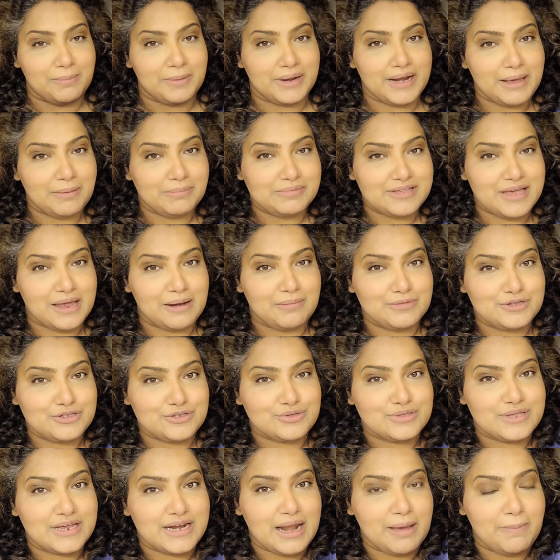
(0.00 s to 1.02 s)
My name is Anna
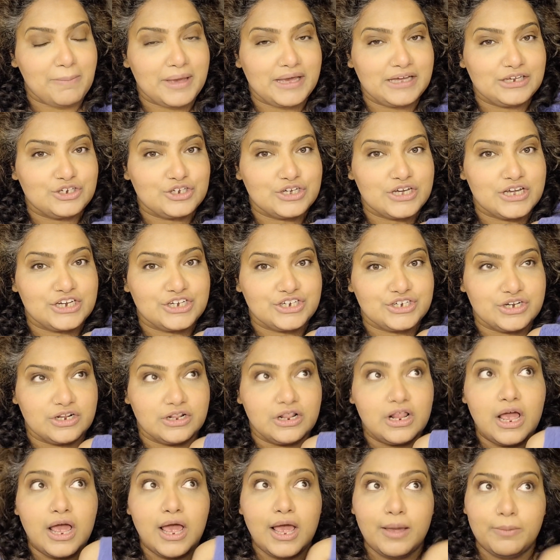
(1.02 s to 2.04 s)
Masood and I make
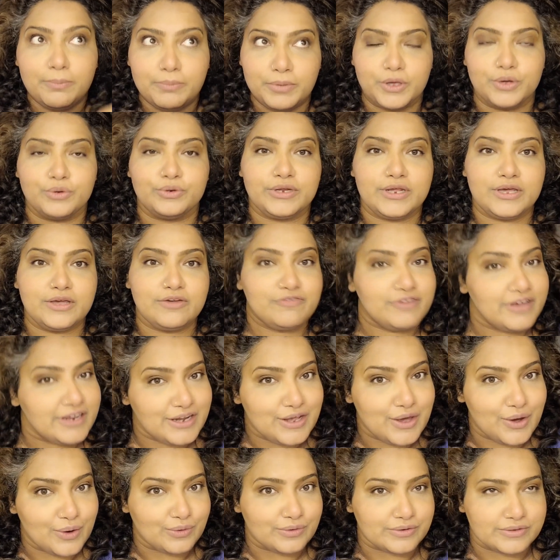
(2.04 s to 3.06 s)
educational beauty
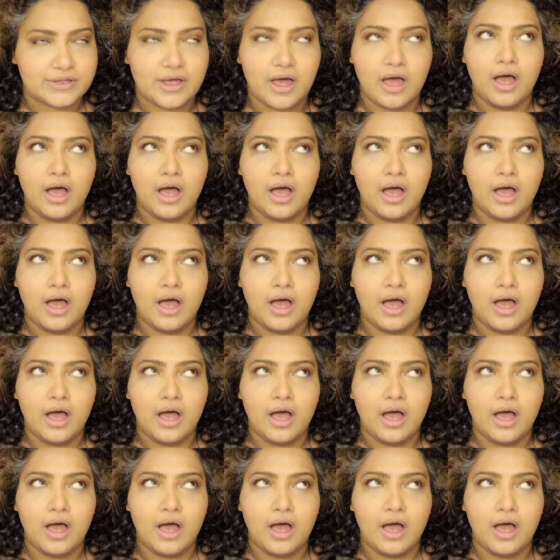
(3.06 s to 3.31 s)
videos.